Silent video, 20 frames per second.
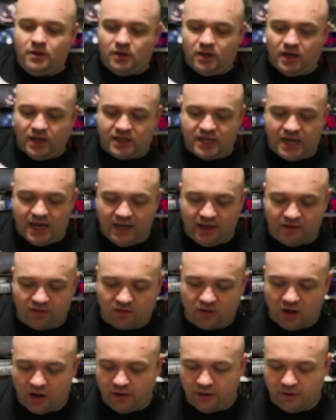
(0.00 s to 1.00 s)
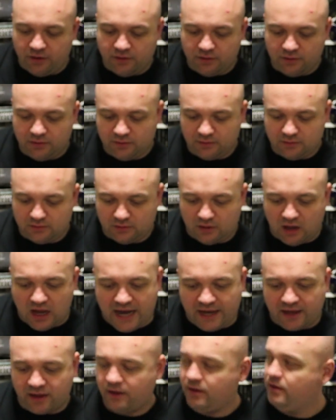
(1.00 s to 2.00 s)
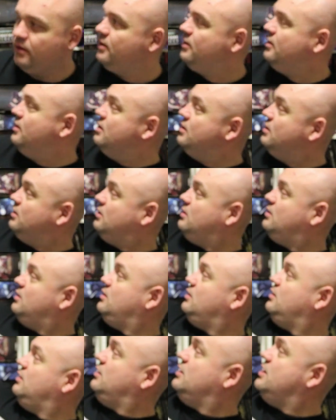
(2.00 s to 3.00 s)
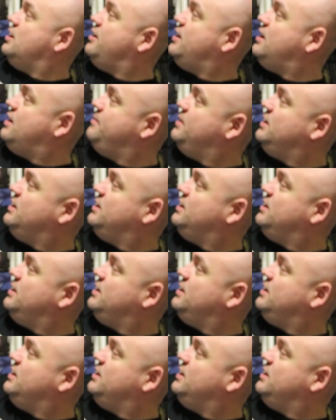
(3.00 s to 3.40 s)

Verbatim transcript: Okay, so, like, you know, I